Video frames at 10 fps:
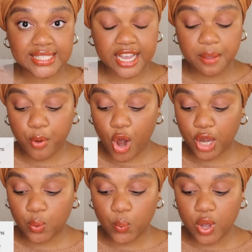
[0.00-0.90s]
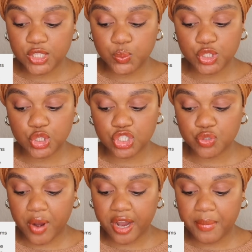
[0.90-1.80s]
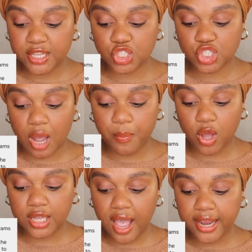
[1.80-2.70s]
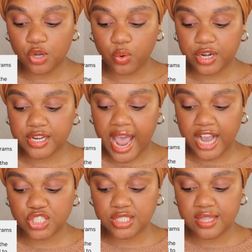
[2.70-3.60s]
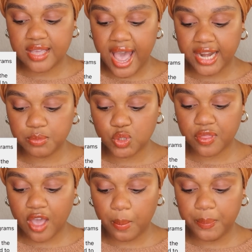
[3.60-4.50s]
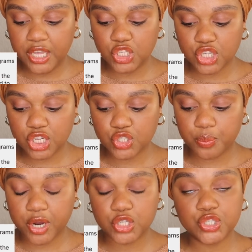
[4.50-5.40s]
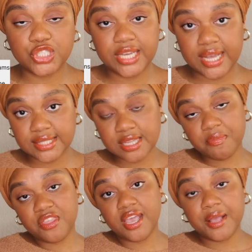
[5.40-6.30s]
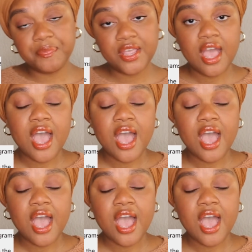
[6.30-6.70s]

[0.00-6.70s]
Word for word: second part was, would you just recommend to shop online in order to actually see the items without being judged or pressured to get something?